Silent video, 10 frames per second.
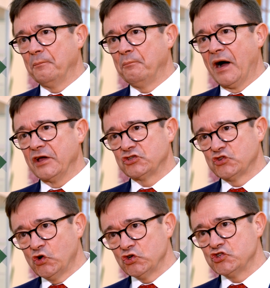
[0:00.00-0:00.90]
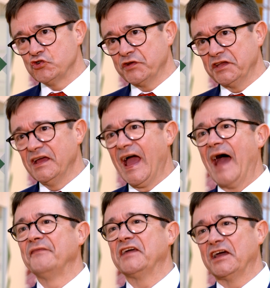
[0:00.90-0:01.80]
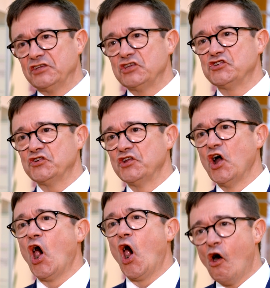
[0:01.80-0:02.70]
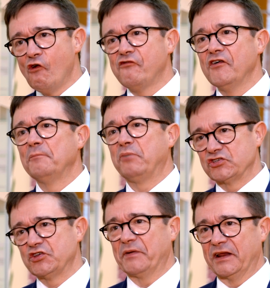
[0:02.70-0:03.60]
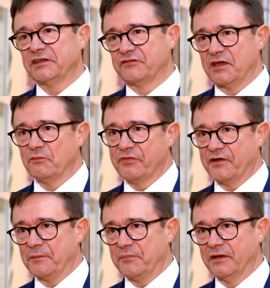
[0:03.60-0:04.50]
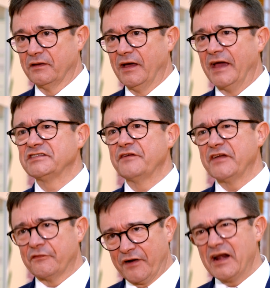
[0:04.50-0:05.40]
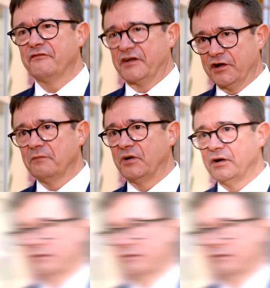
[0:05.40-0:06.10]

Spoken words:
by surgery and the addition of postoperative chemotherapy. It's a very relevant number.